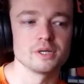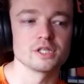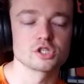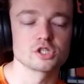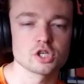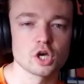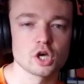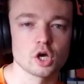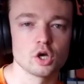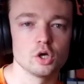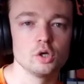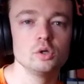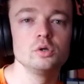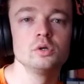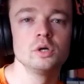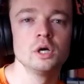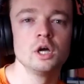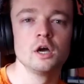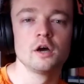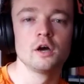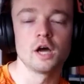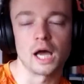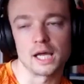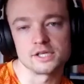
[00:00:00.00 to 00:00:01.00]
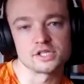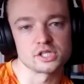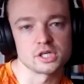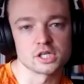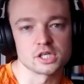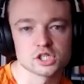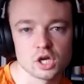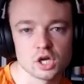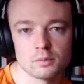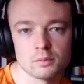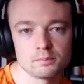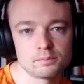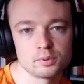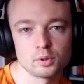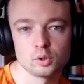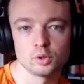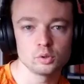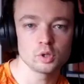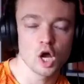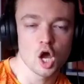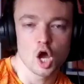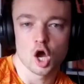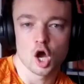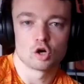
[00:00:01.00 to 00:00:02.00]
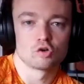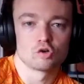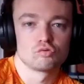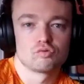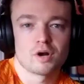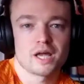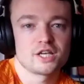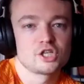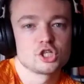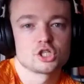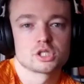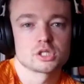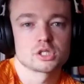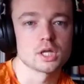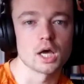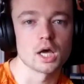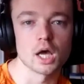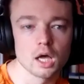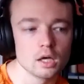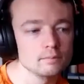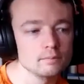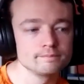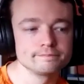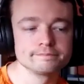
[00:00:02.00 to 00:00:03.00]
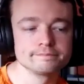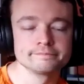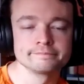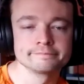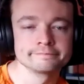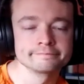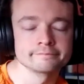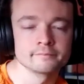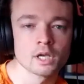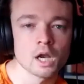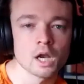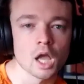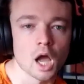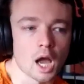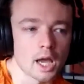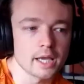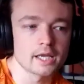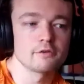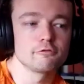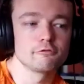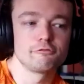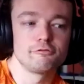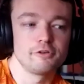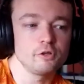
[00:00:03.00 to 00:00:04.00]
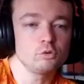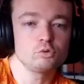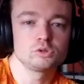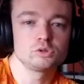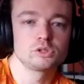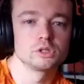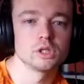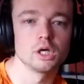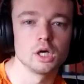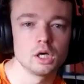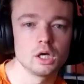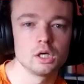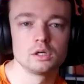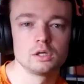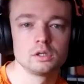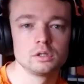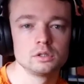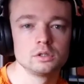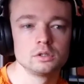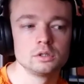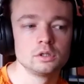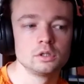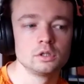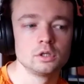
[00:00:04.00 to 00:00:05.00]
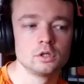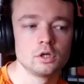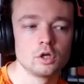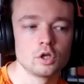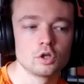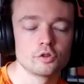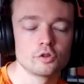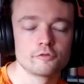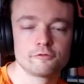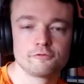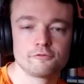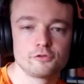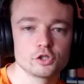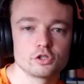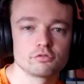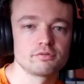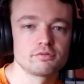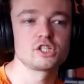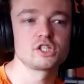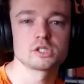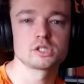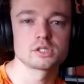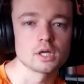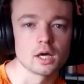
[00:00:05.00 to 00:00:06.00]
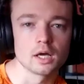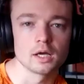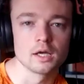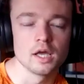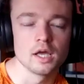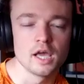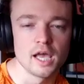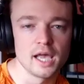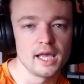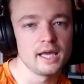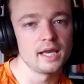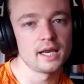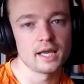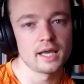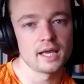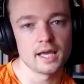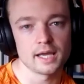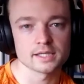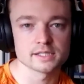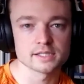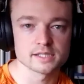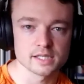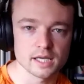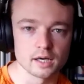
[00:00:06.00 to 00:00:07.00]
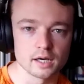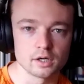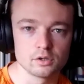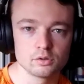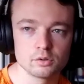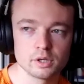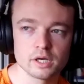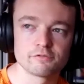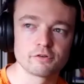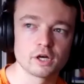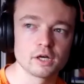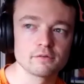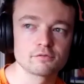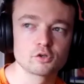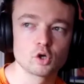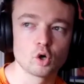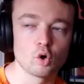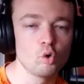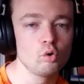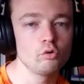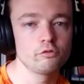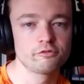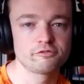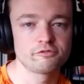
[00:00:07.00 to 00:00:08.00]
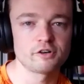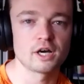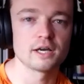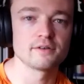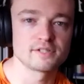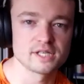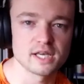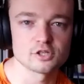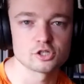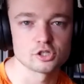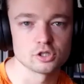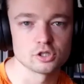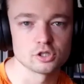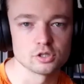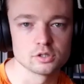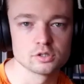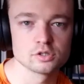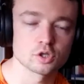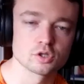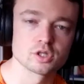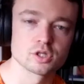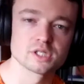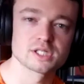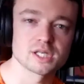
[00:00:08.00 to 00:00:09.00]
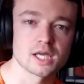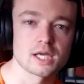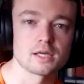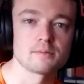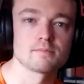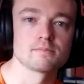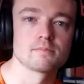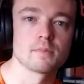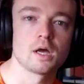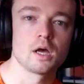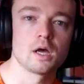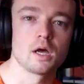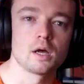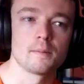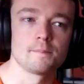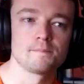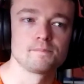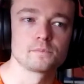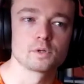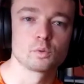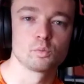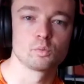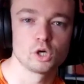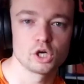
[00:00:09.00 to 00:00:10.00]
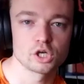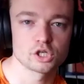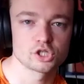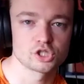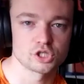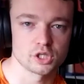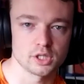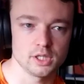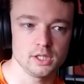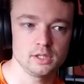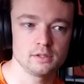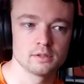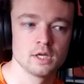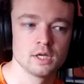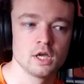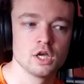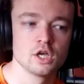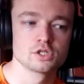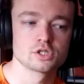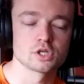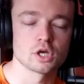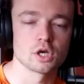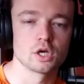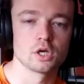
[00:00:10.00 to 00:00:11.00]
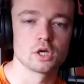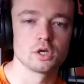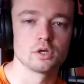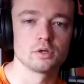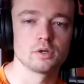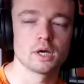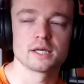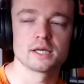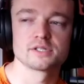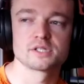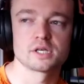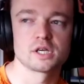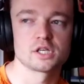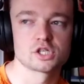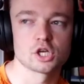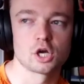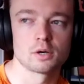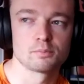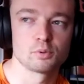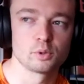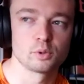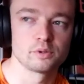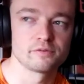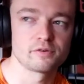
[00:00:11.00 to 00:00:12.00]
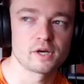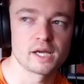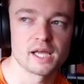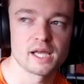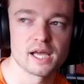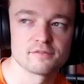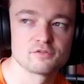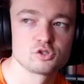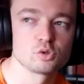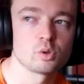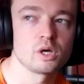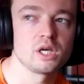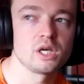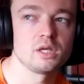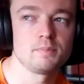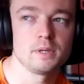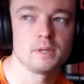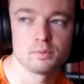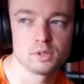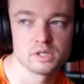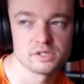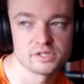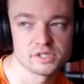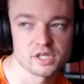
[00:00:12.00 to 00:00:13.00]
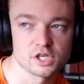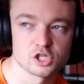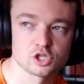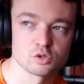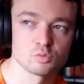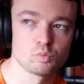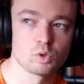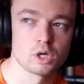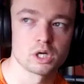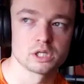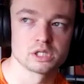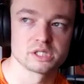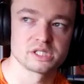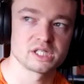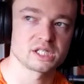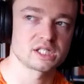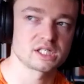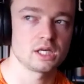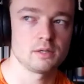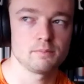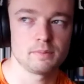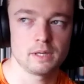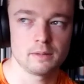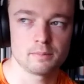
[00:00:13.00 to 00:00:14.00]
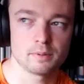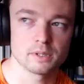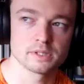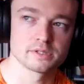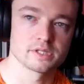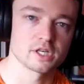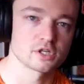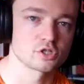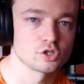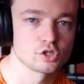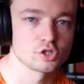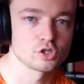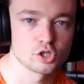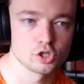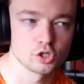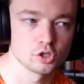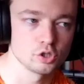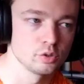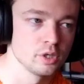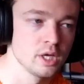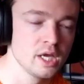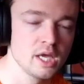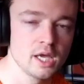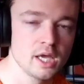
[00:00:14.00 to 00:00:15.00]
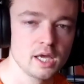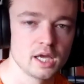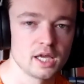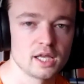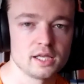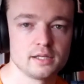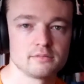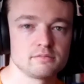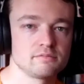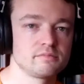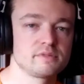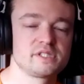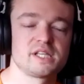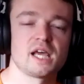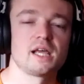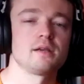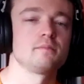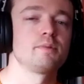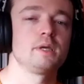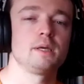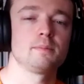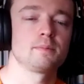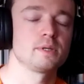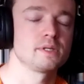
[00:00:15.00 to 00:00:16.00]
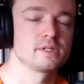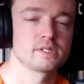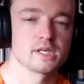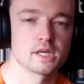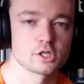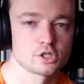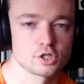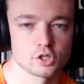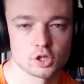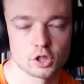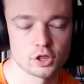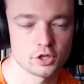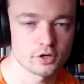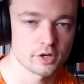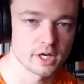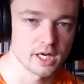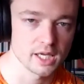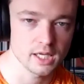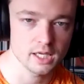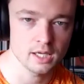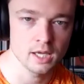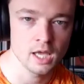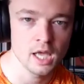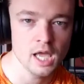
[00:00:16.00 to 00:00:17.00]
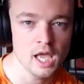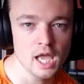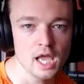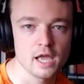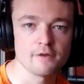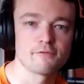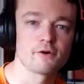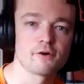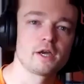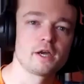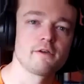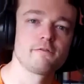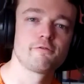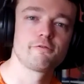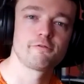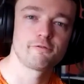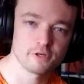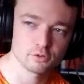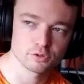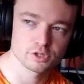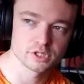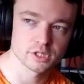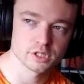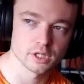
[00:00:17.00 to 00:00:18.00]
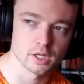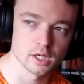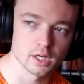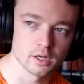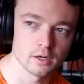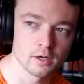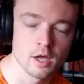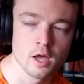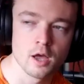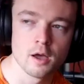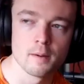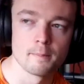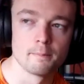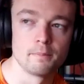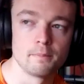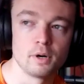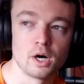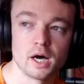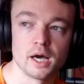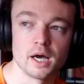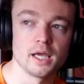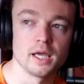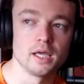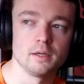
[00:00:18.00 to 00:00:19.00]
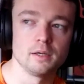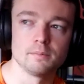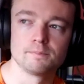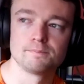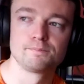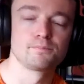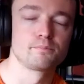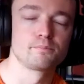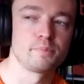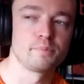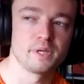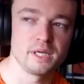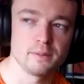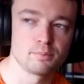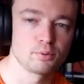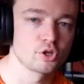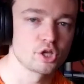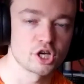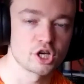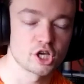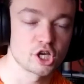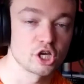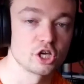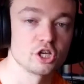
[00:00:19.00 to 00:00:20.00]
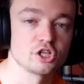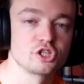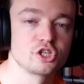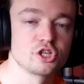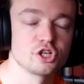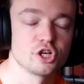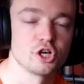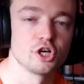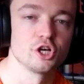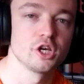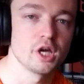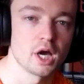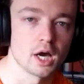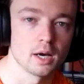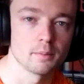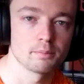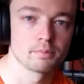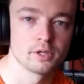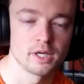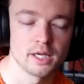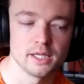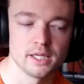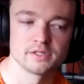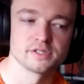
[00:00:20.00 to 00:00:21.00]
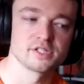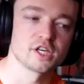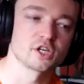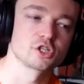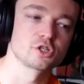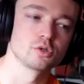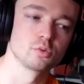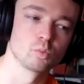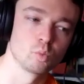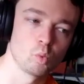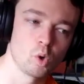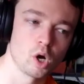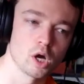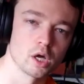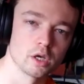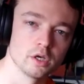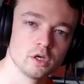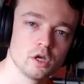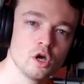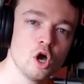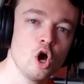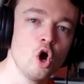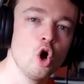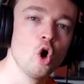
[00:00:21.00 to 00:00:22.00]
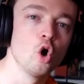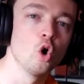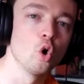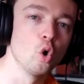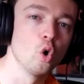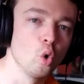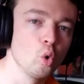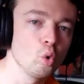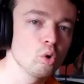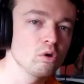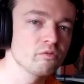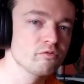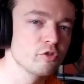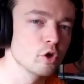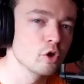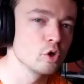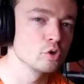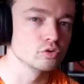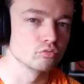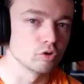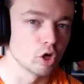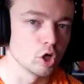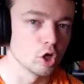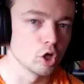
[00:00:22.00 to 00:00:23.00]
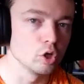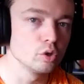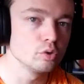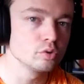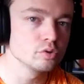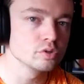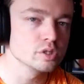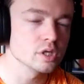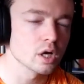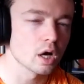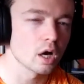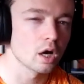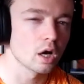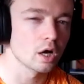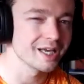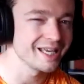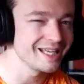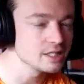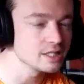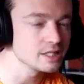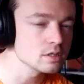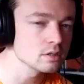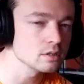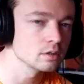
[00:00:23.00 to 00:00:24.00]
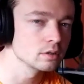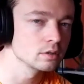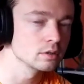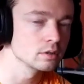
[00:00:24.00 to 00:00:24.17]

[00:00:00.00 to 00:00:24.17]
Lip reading: So, as an example, a register, I can filter for the register in Excel if I've got all 5 sessions on the same worksheet. So, as an example, if I have 20 people in session one, 16 people in session two, and 10 people in session three, if I filter by people that are going to turn up in session one, all of those rows are hidden.